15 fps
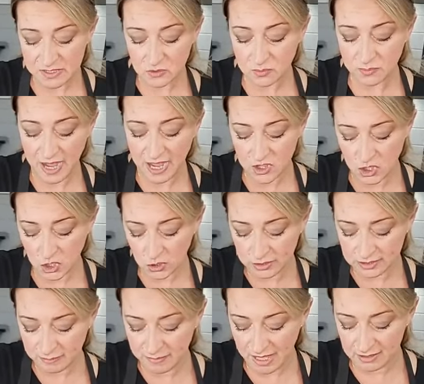you buy
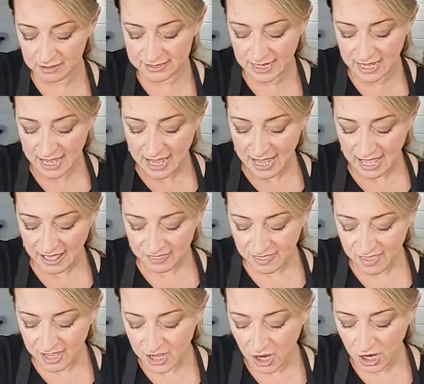chocolate melt and
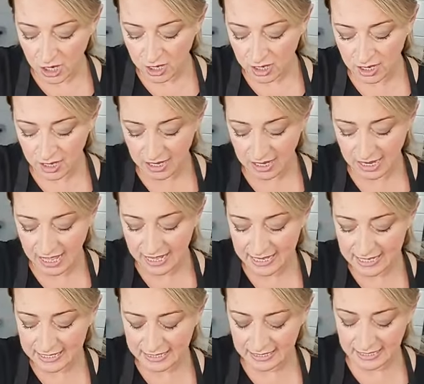they are
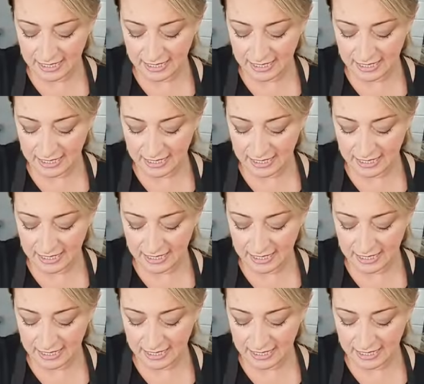like,